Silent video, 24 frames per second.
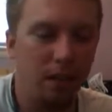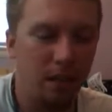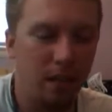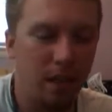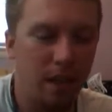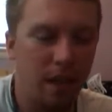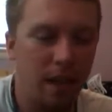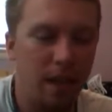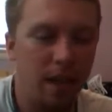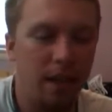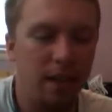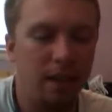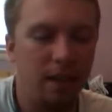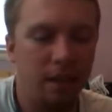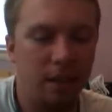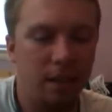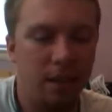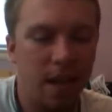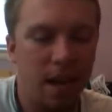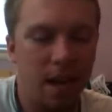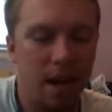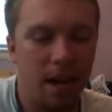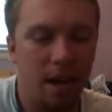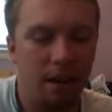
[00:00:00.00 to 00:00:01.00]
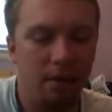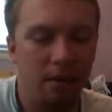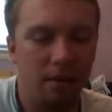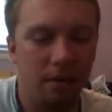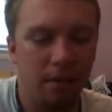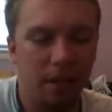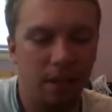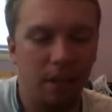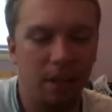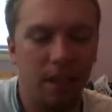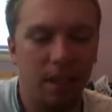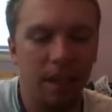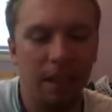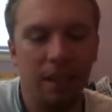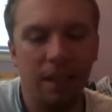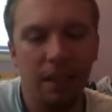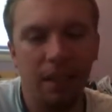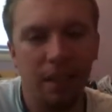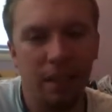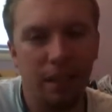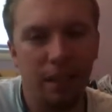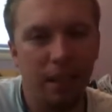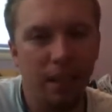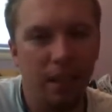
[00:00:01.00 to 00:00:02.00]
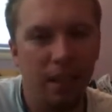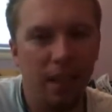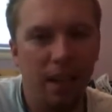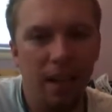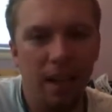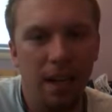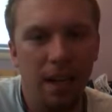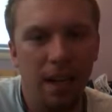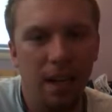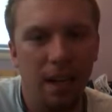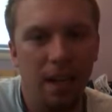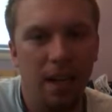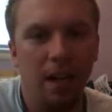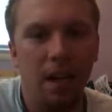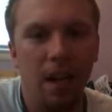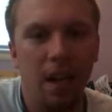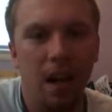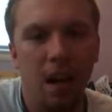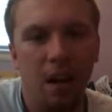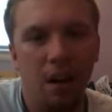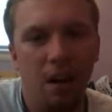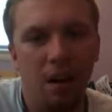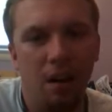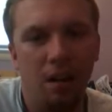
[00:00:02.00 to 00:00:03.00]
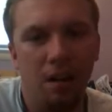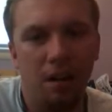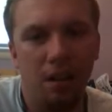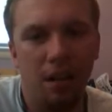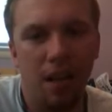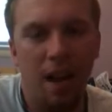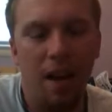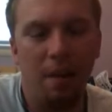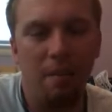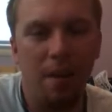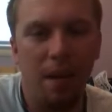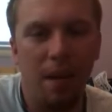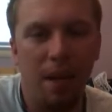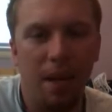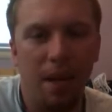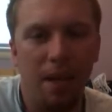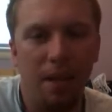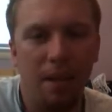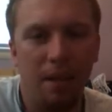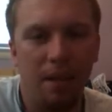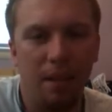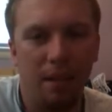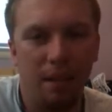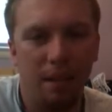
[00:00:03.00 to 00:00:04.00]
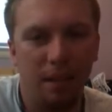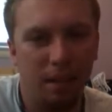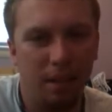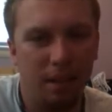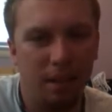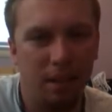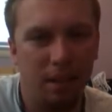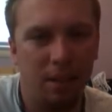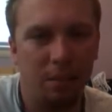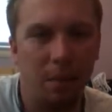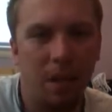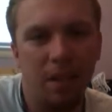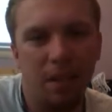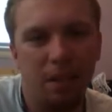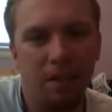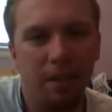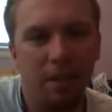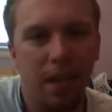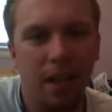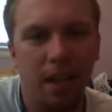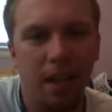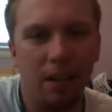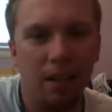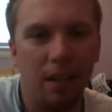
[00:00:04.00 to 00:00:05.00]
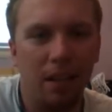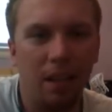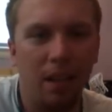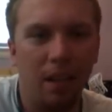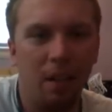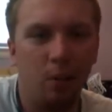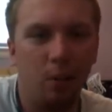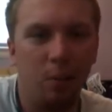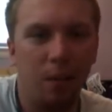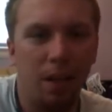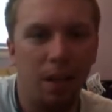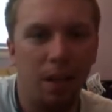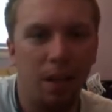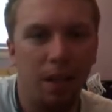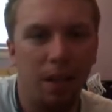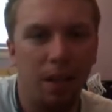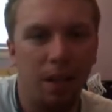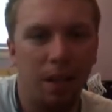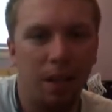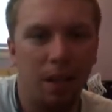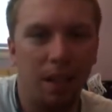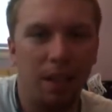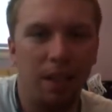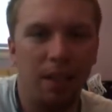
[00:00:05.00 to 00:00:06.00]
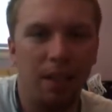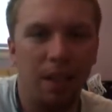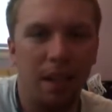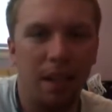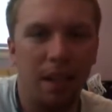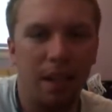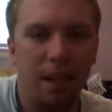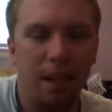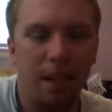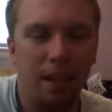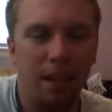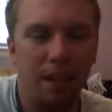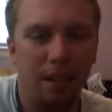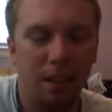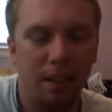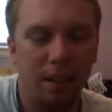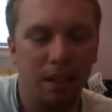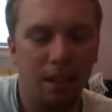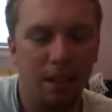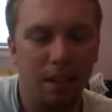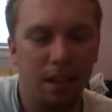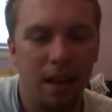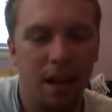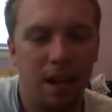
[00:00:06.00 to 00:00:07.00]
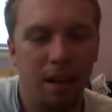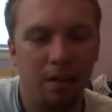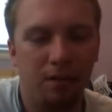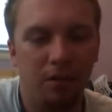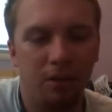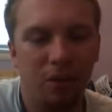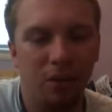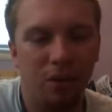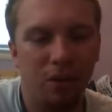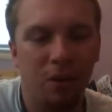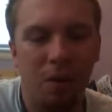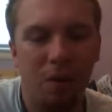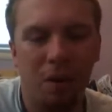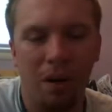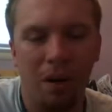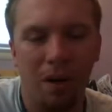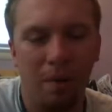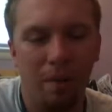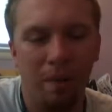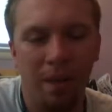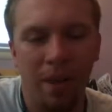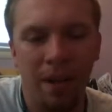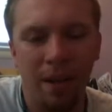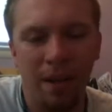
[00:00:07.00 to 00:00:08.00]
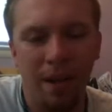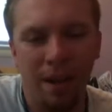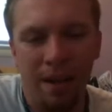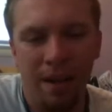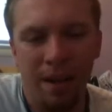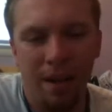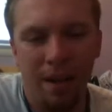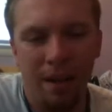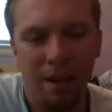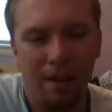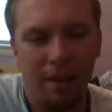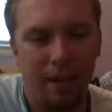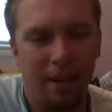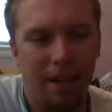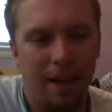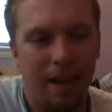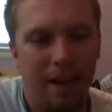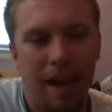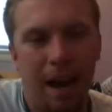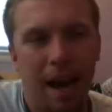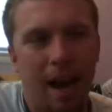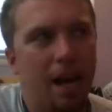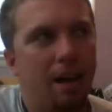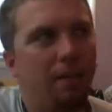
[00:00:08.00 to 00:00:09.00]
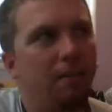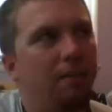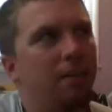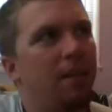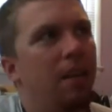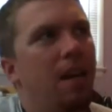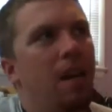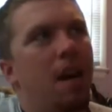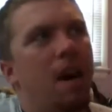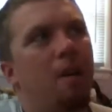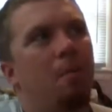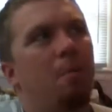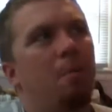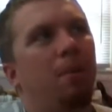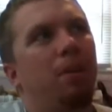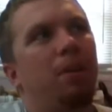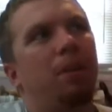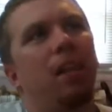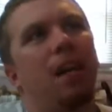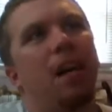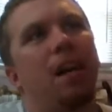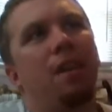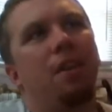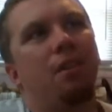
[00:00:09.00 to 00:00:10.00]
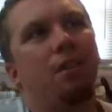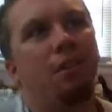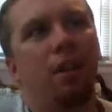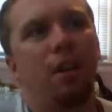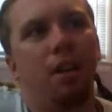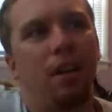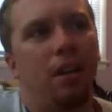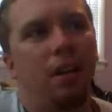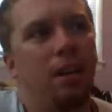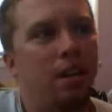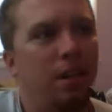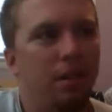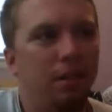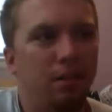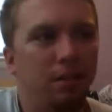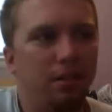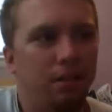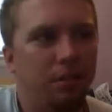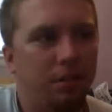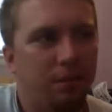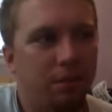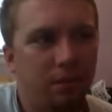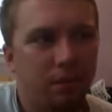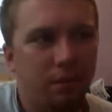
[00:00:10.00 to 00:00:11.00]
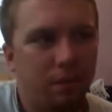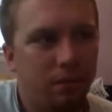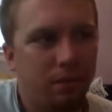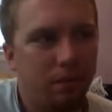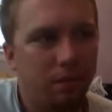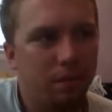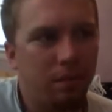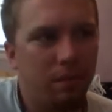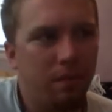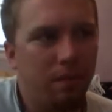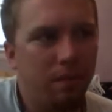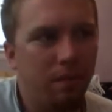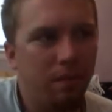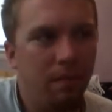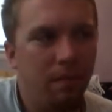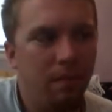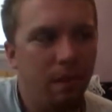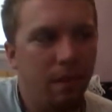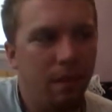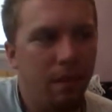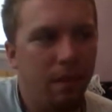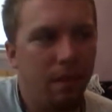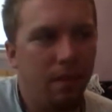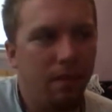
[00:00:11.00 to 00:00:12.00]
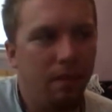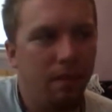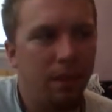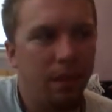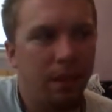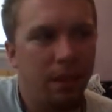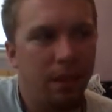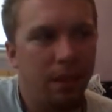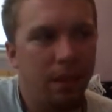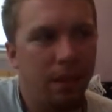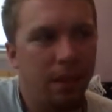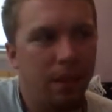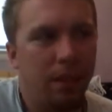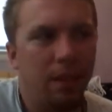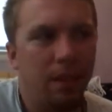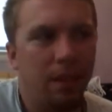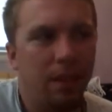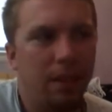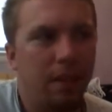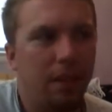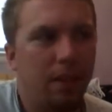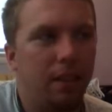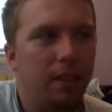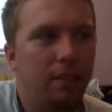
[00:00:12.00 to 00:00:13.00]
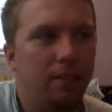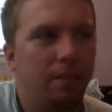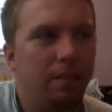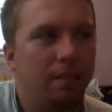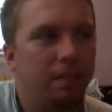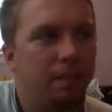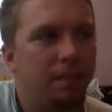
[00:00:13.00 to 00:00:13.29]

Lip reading: heads that I've collected, and they're not all top end expensive heads that everybody thinks that I have stored up. Like, I have a plethora of freaking